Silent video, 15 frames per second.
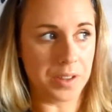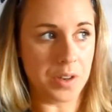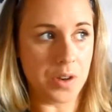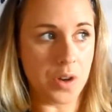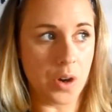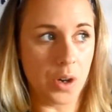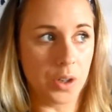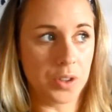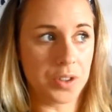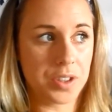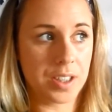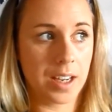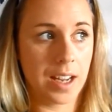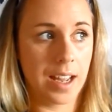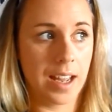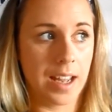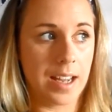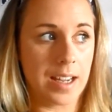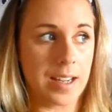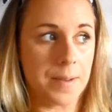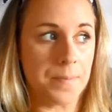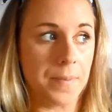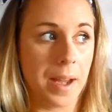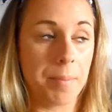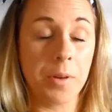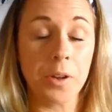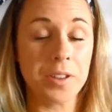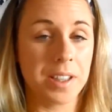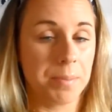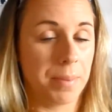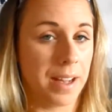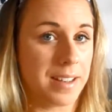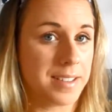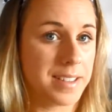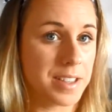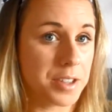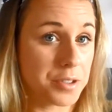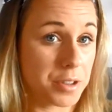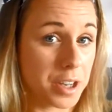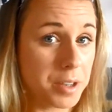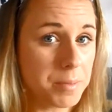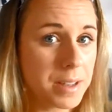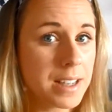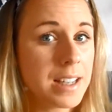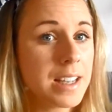not amniotic band syndrome,